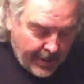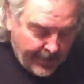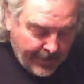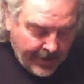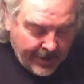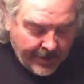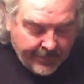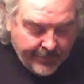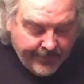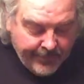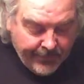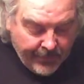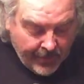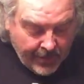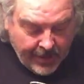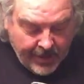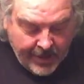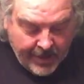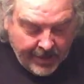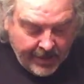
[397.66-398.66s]
iPod.
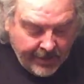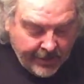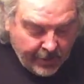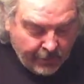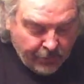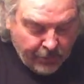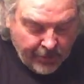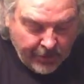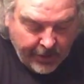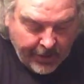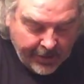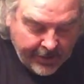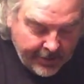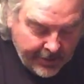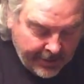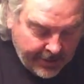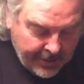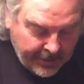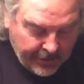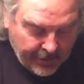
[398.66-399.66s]
Handy, they're really handy
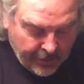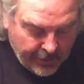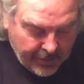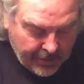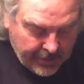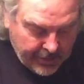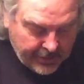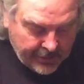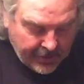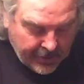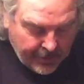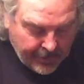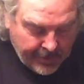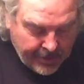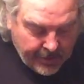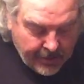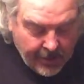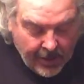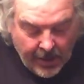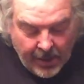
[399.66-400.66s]
to get to, and you just stick them in
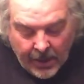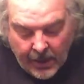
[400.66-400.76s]
here.